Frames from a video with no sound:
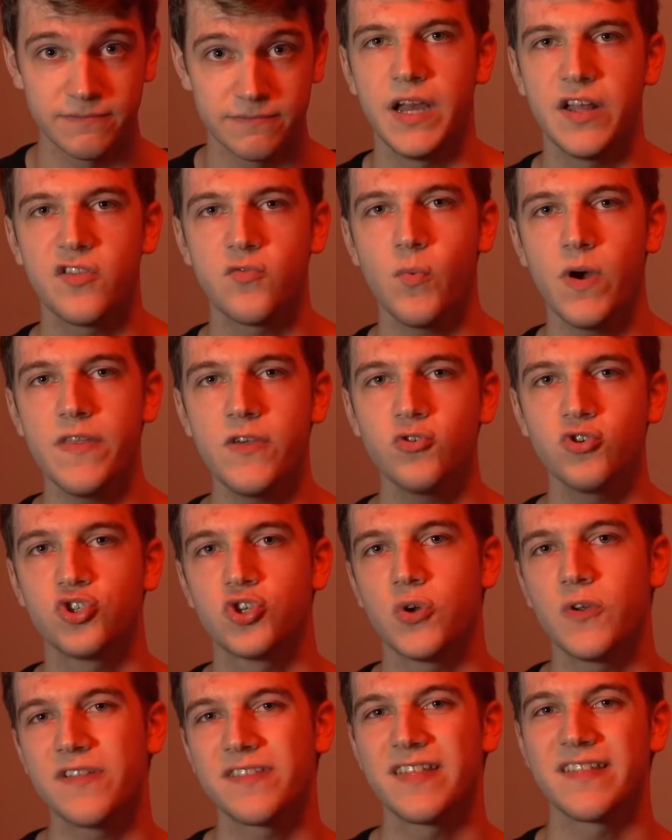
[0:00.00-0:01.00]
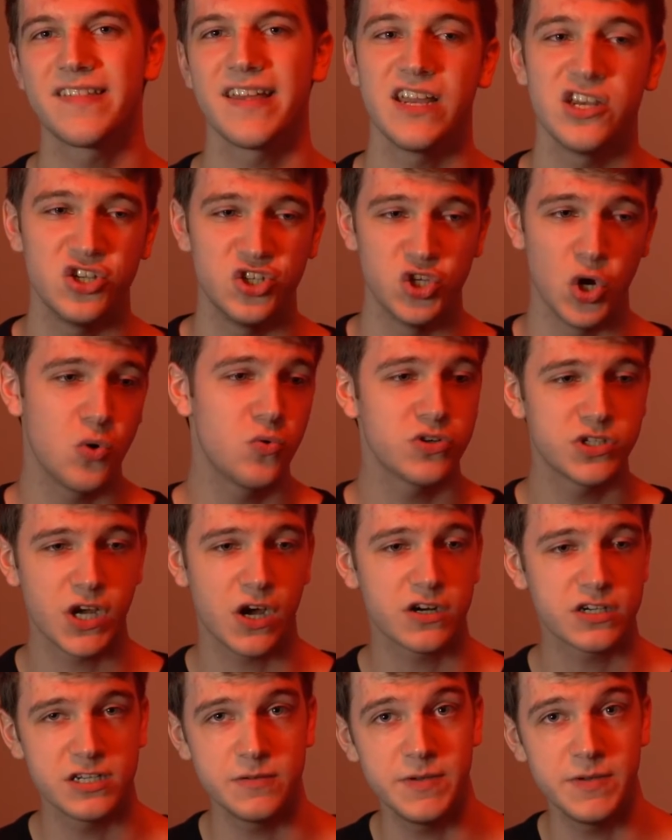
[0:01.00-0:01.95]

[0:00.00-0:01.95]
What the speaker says: It's why those shirts that say "Don't talk